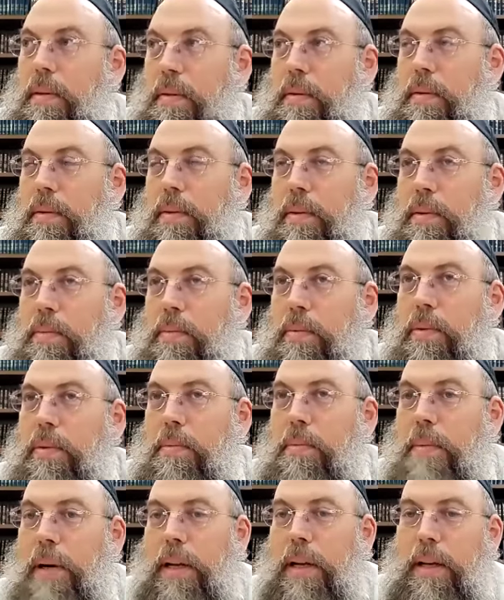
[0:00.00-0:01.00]
through the
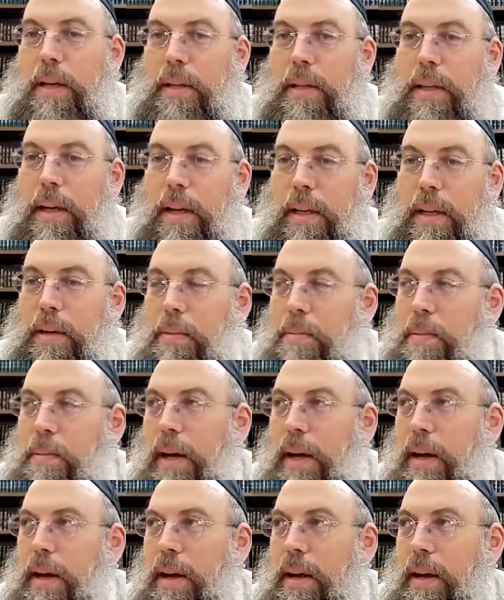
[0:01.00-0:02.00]
womb. I I know, but
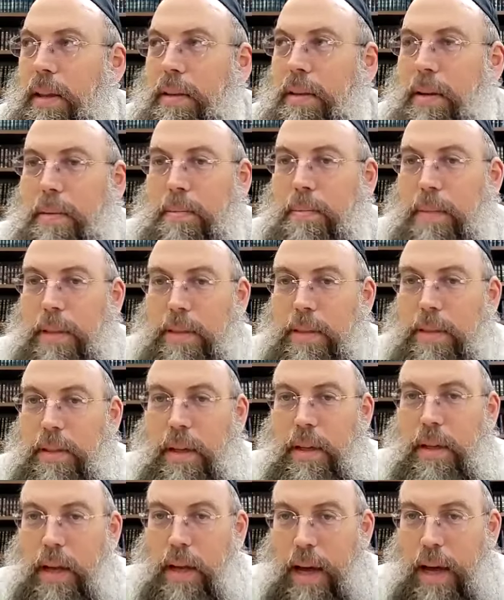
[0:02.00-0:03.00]
I, I am not sure.